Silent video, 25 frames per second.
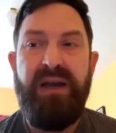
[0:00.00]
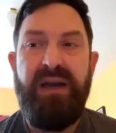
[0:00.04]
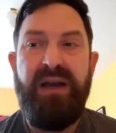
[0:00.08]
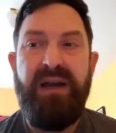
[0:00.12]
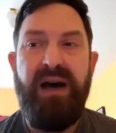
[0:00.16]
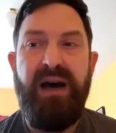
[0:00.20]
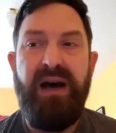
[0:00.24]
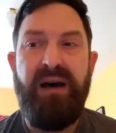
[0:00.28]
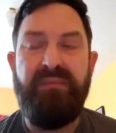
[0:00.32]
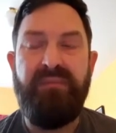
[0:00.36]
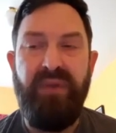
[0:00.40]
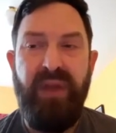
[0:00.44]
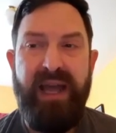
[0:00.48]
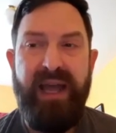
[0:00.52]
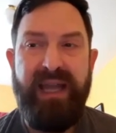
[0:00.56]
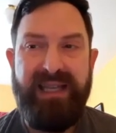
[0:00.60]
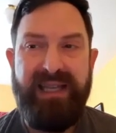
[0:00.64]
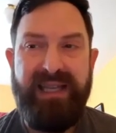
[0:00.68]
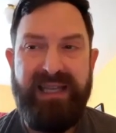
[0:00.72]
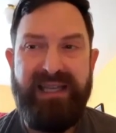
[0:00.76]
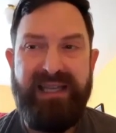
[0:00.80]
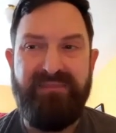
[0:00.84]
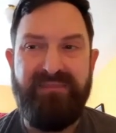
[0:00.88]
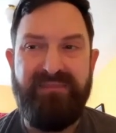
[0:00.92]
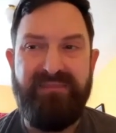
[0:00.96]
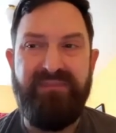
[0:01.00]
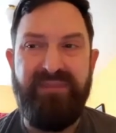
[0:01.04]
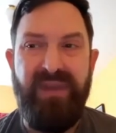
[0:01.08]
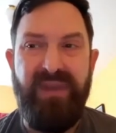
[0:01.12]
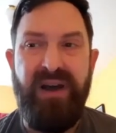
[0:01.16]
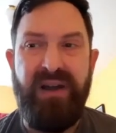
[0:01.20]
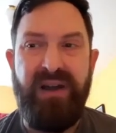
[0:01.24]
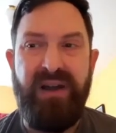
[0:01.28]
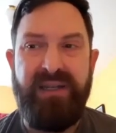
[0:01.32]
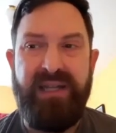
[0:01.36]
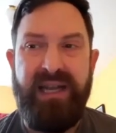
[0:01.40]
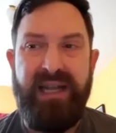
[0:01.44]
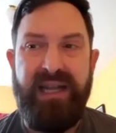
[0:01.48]
a blanket
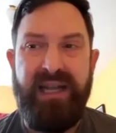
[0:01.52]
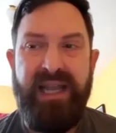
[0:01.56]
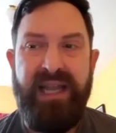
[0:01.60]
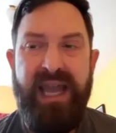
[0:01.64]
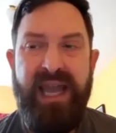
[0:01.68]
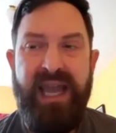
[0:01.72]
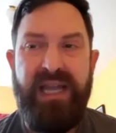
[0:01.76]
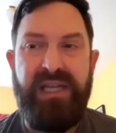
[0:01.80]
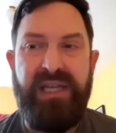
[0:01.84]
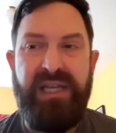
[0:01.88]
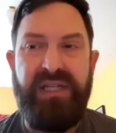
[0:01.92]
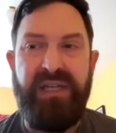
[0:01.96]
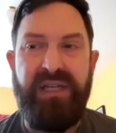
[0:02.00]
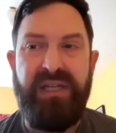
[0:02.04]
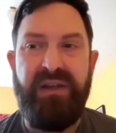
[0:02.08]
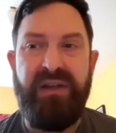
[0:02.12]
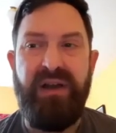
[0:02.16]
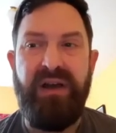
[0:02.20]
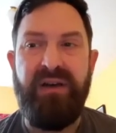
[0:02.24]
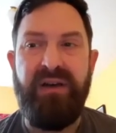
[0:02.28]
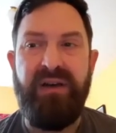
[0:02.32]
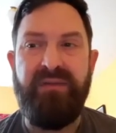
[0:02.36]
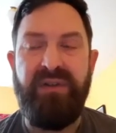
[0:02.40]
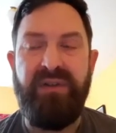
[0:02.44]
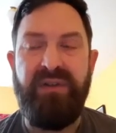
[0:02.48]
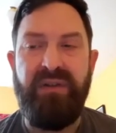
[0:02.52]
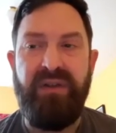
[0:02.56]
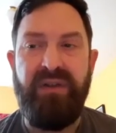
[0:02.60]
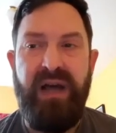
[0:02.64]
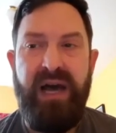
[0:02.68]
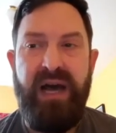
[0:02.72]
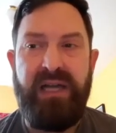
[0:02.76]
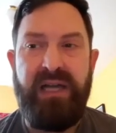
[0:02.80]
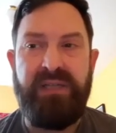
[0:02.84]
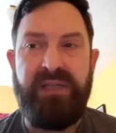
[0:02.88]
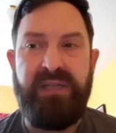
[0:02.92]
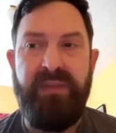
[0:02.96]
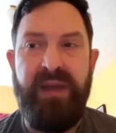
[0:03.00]
undedication of the
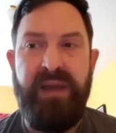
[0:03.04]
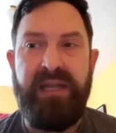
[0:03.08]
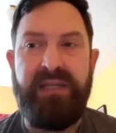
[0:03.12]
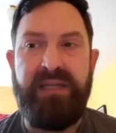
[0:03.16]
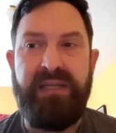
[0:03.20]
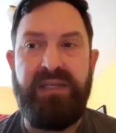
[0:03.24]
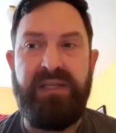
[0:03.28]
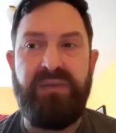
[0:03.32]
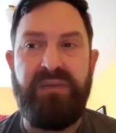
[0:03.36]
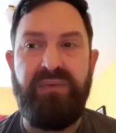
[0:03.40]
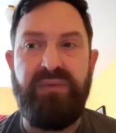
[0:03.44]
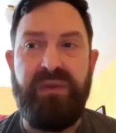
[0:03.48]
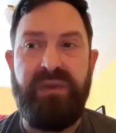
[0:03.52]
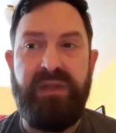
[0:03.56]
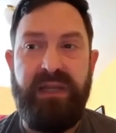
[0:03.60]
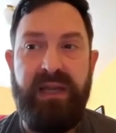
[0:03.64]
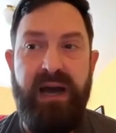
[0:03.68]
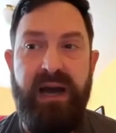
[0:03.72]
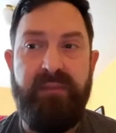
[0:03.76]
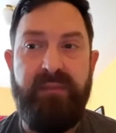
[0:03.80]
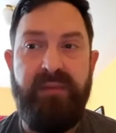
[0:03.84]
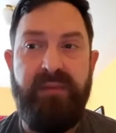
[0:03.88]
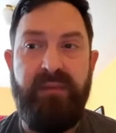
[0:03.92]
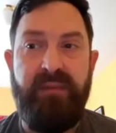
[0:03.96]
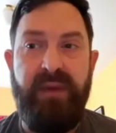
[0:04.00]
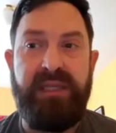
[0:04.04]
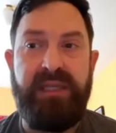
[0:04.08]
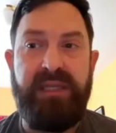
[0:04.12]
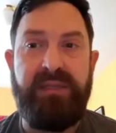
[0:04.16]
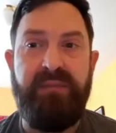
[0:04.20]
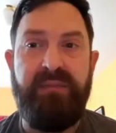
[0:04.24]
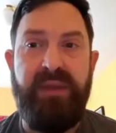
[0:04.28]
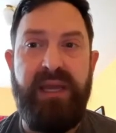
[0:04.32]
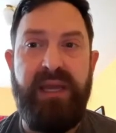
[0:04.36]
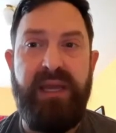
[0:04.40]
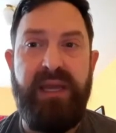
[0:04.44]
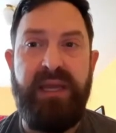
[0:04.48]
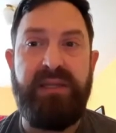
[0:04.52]
lodge spaces, with the compromise
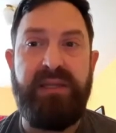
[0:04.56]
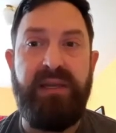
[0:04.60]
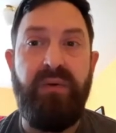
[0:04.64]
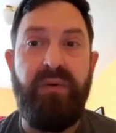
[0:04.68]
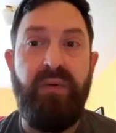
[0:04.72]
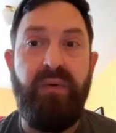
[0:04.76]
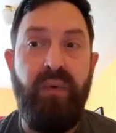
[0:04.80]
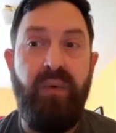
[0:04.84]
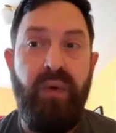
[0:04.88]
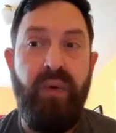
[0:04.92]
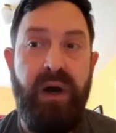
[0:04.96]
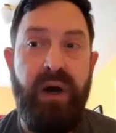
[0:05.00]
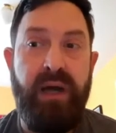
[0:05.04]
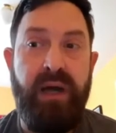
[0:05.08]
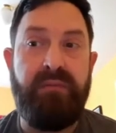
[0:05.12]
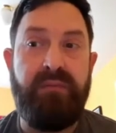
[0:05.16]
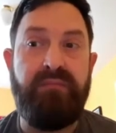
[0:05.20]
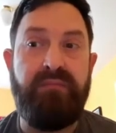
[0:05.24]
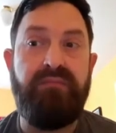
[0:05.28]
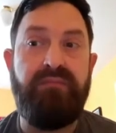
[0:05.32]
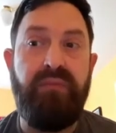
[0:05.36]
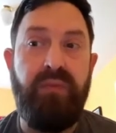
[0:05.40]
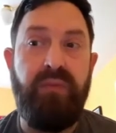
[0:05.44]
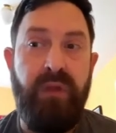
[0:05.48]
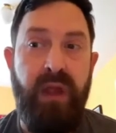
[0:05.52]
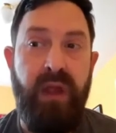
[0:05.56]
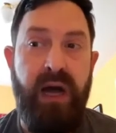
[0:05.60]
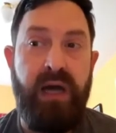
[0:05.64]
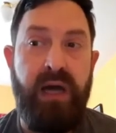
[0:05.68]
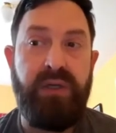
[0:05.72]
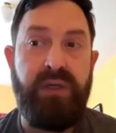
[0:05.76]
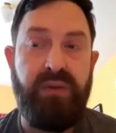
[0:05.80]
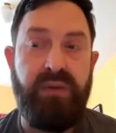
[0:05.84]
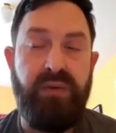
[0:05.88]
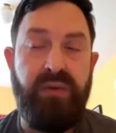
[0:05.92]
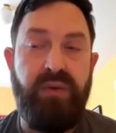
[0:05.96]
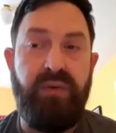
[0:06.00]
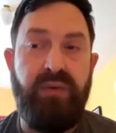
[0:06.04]
being that one
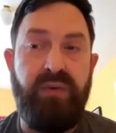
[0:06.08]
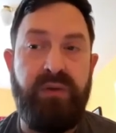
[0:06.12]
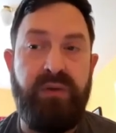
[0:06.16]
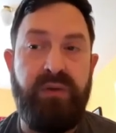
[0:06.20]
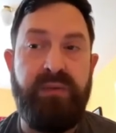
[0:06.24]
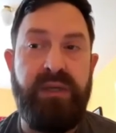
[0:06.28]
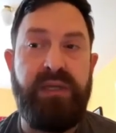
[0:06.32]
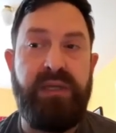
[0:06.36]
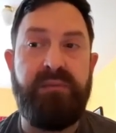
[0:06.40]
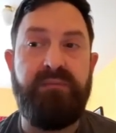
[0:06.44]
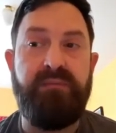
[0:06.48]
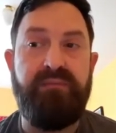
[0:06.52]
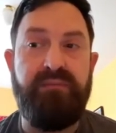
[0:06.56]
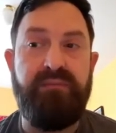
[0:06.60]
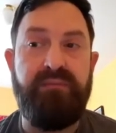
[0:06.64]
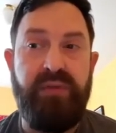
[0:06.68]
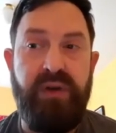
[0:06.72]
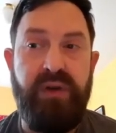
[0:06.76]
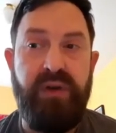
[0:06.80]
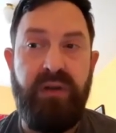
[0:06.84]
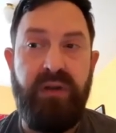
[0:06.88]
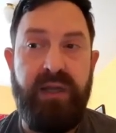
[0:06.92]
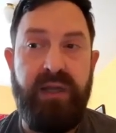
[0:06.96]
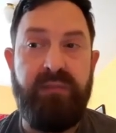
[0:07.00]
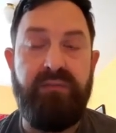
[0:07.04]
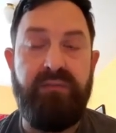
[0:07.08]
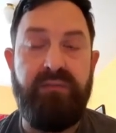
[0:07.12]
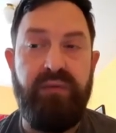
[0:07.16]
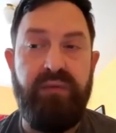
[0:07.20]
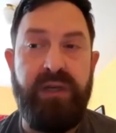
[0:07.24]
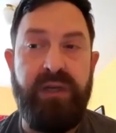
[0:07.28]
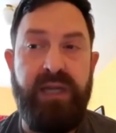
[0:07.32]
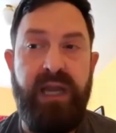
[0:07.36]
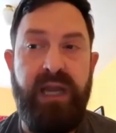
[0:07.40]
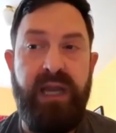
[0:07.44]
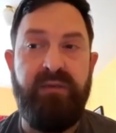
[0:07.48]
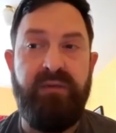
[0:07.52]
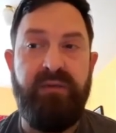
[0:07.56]
lodge room would be purely
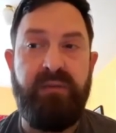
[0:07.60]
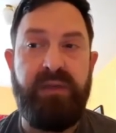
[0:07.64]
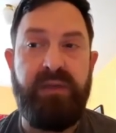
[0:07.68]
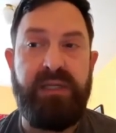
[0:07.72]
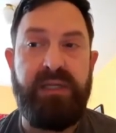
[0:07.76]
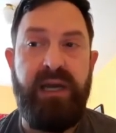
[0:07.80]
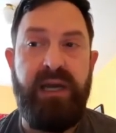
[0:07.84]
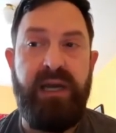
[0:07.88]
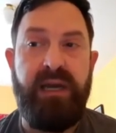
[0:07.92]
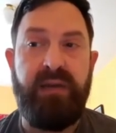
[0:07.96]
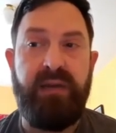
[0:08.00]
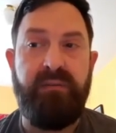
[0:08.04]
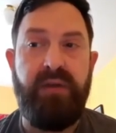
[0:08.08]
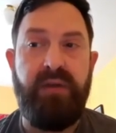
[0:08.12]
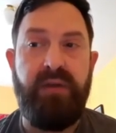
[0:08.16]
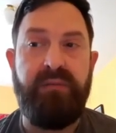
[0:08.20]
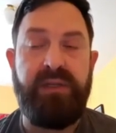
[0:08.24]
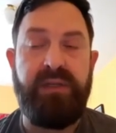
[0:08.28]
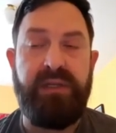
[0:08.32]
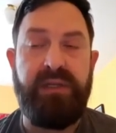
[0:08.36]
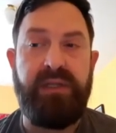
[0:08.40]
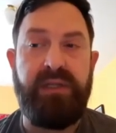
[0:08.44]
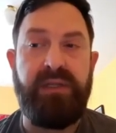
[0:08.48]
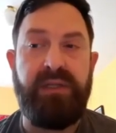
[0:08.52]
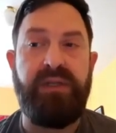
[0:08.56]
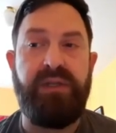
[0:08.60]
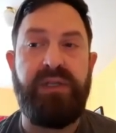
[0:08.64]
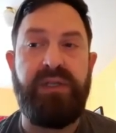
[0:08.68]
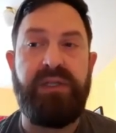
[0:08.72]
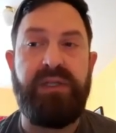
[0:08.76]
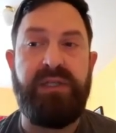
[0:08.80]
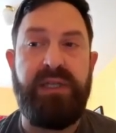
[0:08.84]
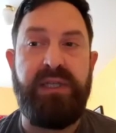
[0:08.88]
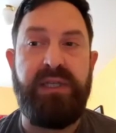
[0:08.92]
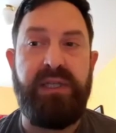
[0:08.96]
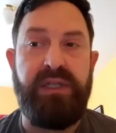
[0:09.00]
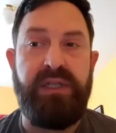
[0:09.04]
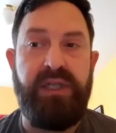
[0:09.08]
retained for Masonic purposes, which
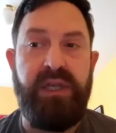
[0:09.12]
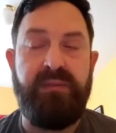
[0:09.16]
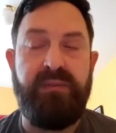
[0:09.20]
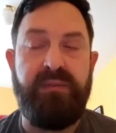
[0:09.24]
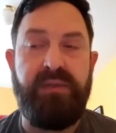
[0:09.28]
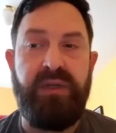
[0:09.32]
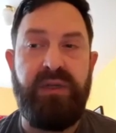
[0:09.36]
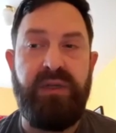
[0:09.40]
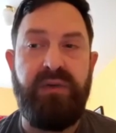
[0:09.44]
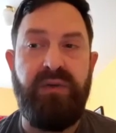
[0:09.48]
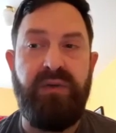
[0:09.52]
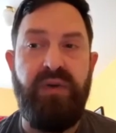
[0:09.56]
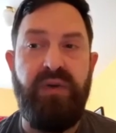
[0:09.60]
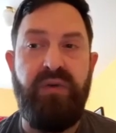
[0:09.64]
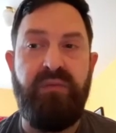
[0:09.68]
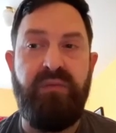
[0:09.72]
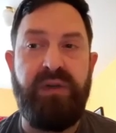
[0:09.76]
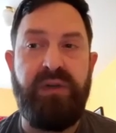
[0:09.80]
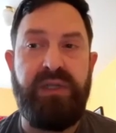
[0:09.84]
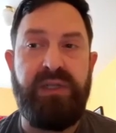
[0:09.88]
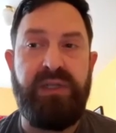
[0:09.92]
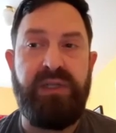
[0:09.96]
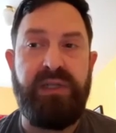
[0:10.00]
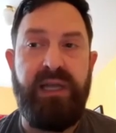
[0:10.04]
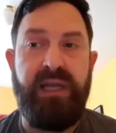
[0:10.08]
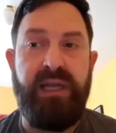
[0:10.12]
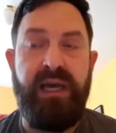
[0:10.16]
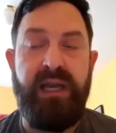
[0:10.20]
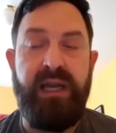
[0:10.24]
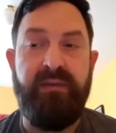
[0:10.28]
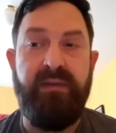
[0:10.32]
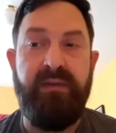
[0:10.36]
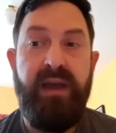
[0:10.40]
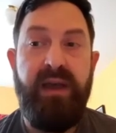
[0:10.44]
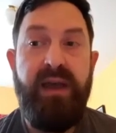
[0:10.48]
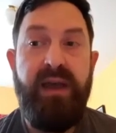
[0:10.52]
is the Egyptian room, which is kind of